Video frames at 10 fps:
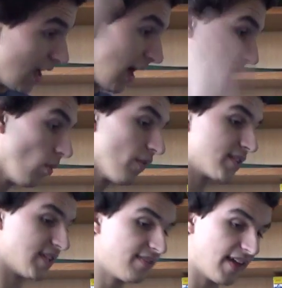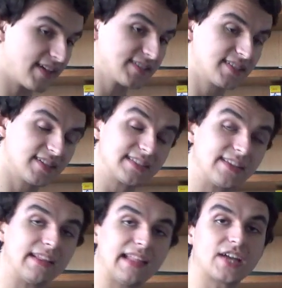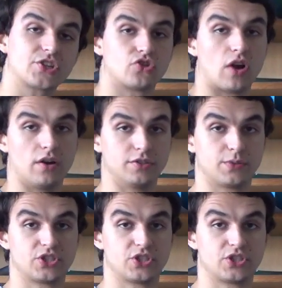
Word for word: And what they did, they inserted an electrode which